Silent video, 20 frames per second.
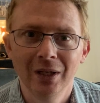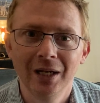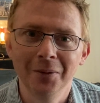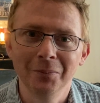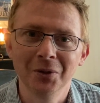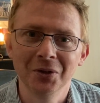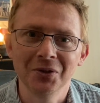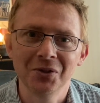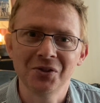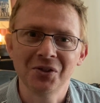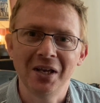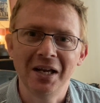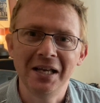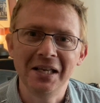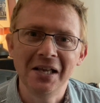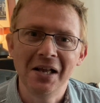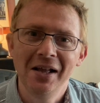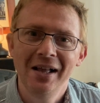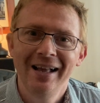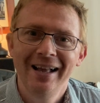I'm going to
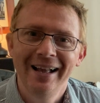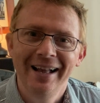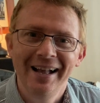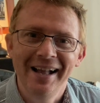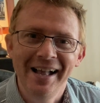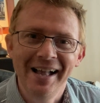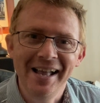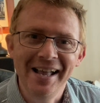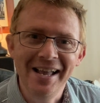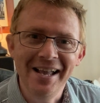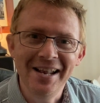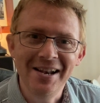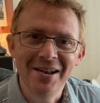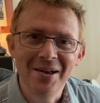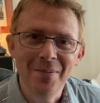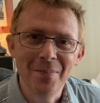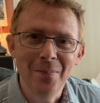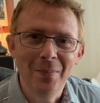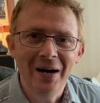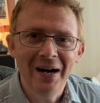say,
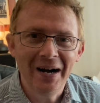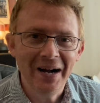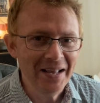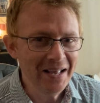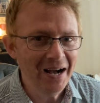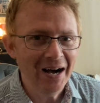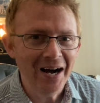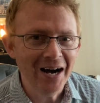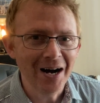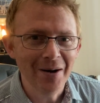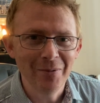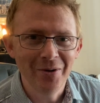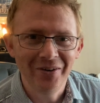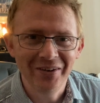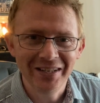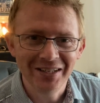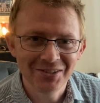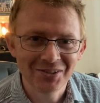in my armoury.